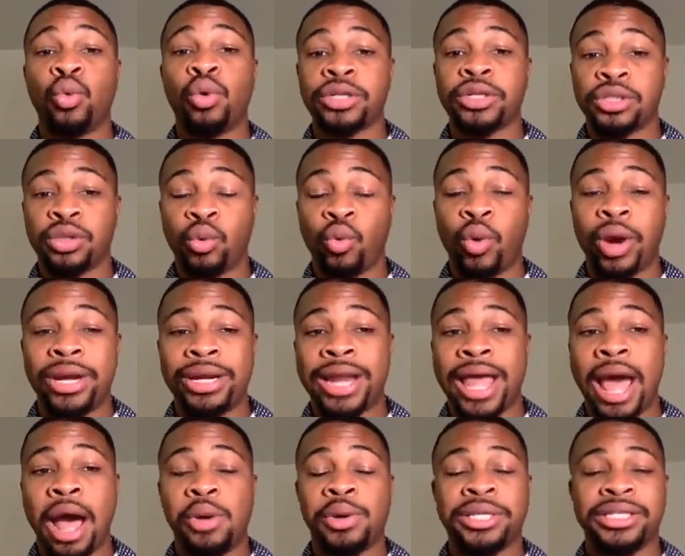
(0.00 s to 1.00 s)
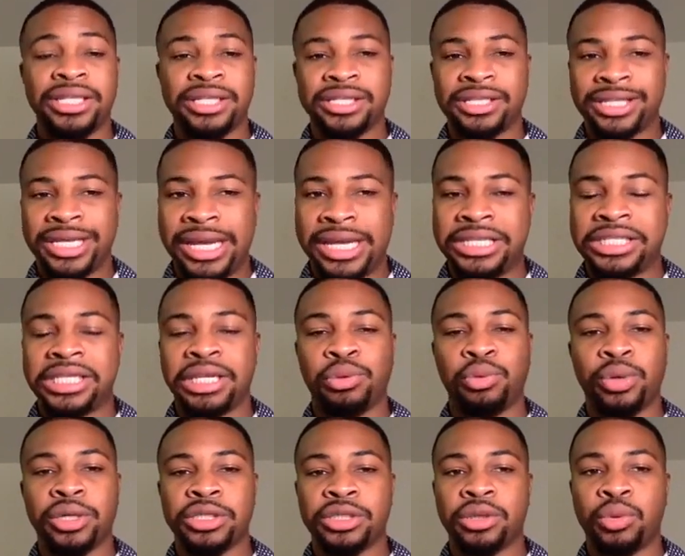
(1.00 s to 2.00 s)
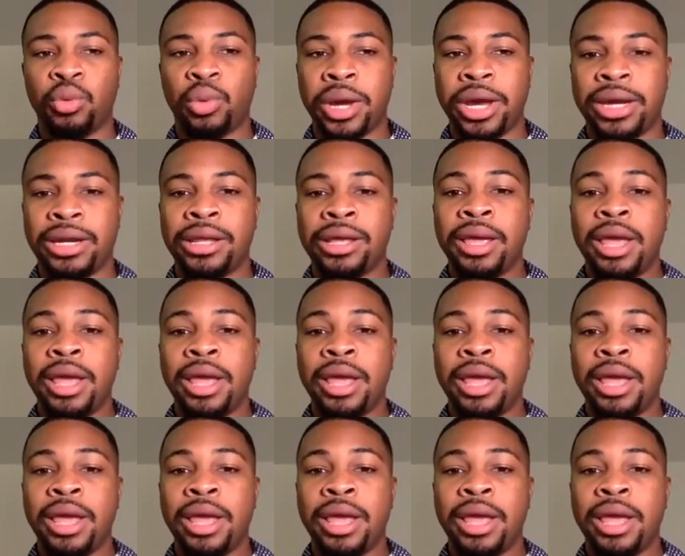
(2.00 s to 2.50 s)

wants to win now. He's intense. He wants to win.